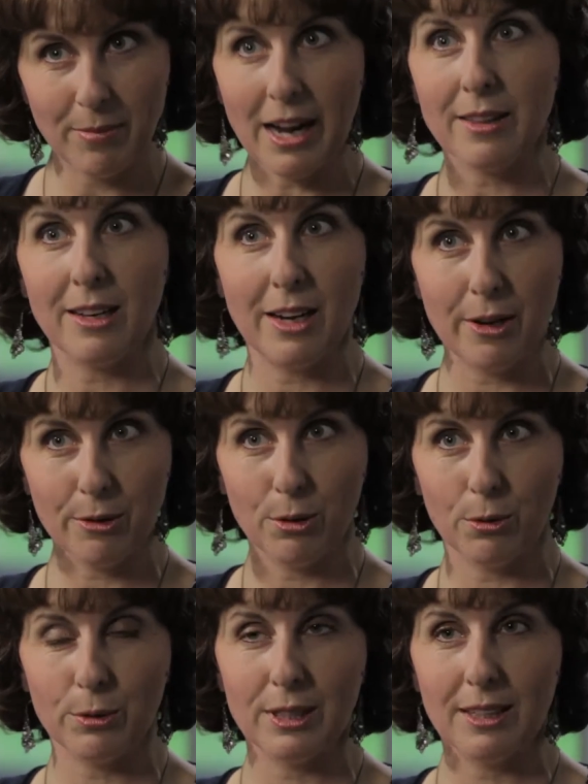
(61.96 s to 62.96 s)
by the
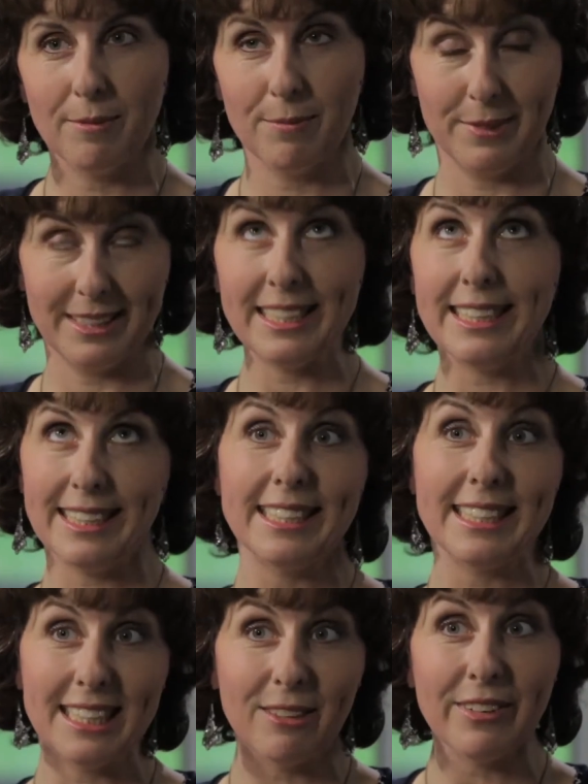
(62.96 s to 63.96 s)
local
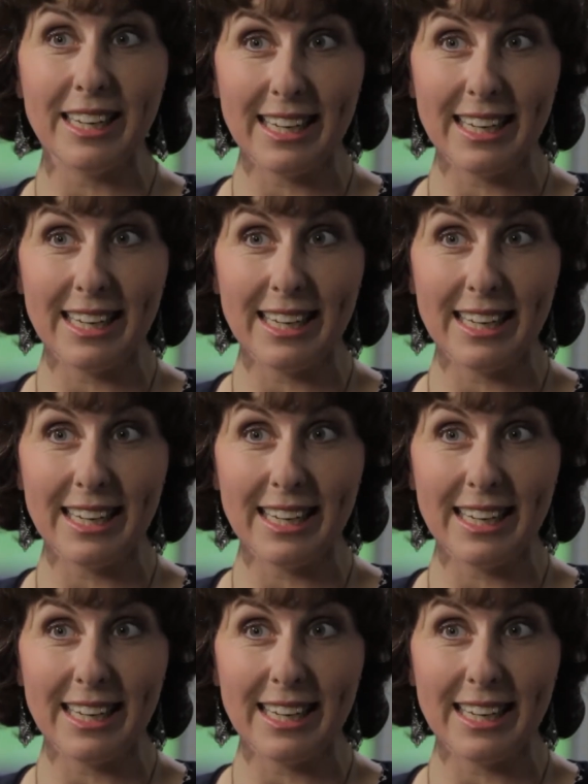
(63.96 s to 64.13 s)
CCTV